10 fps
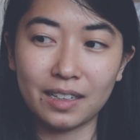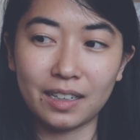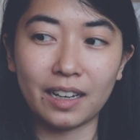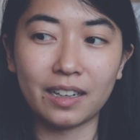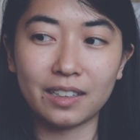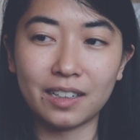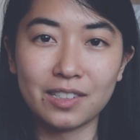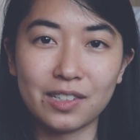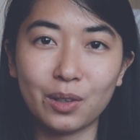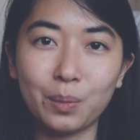yeah, a
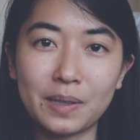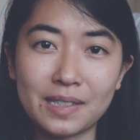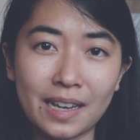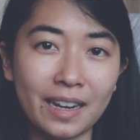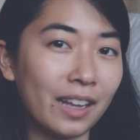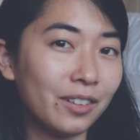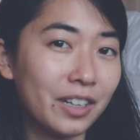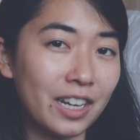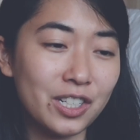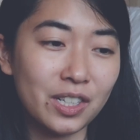0%
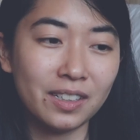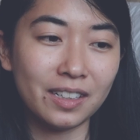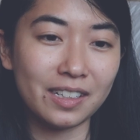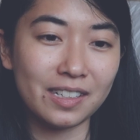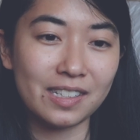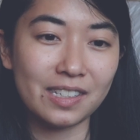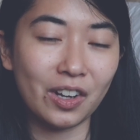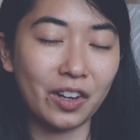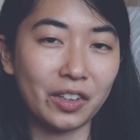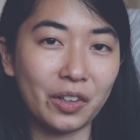allocation is
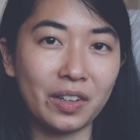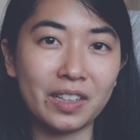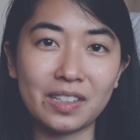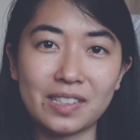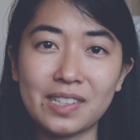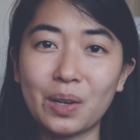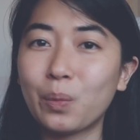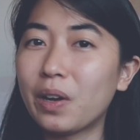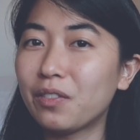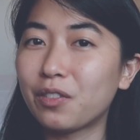not going to sit
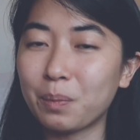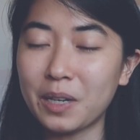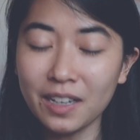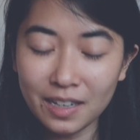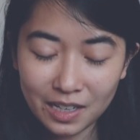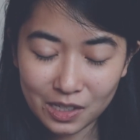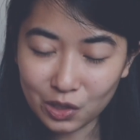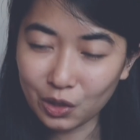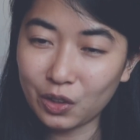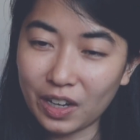well for me.
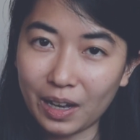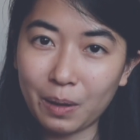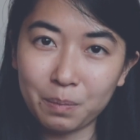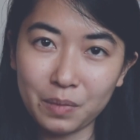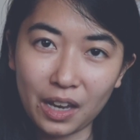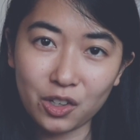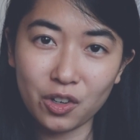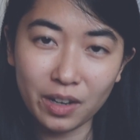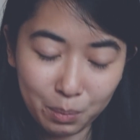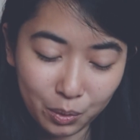So I'm
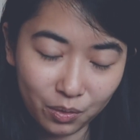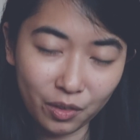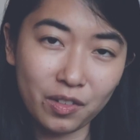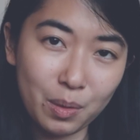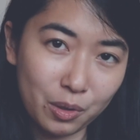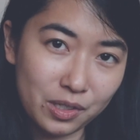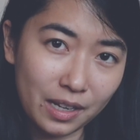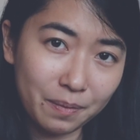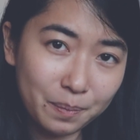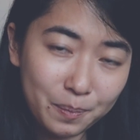extra and put
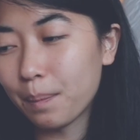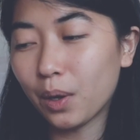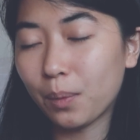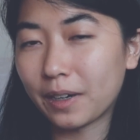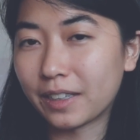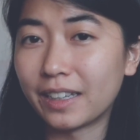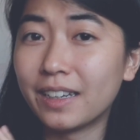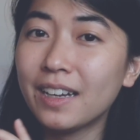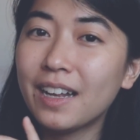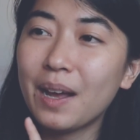50%. Blow bucket.
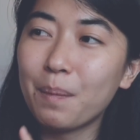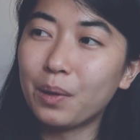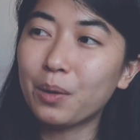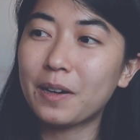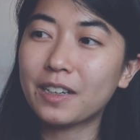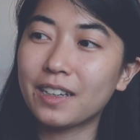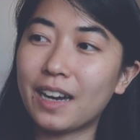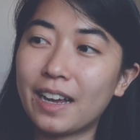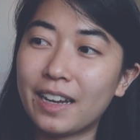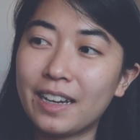Blow bucket,
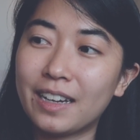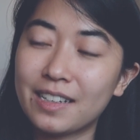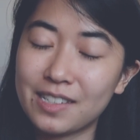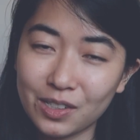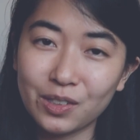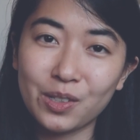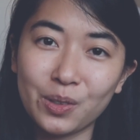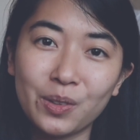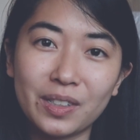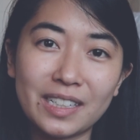I still
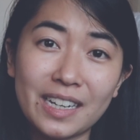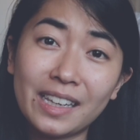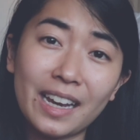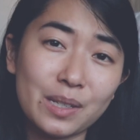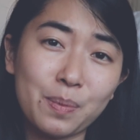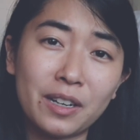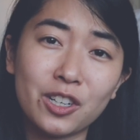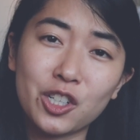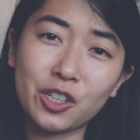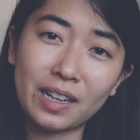do the daily
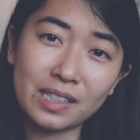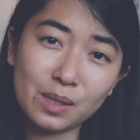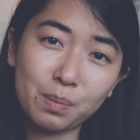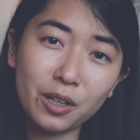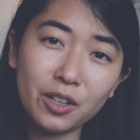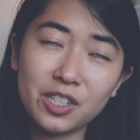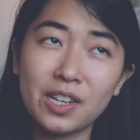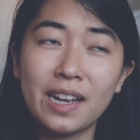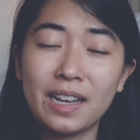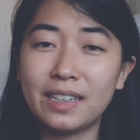expenditure and splurge.
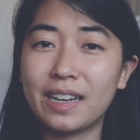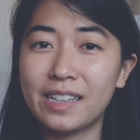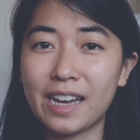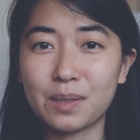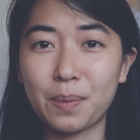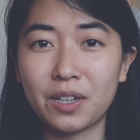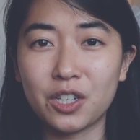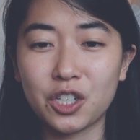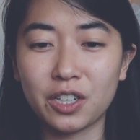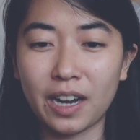Daily
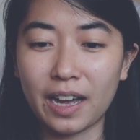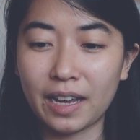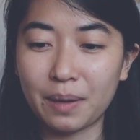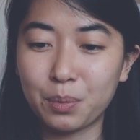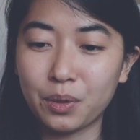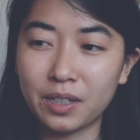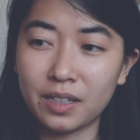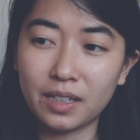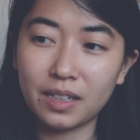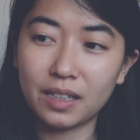expenditure, I put it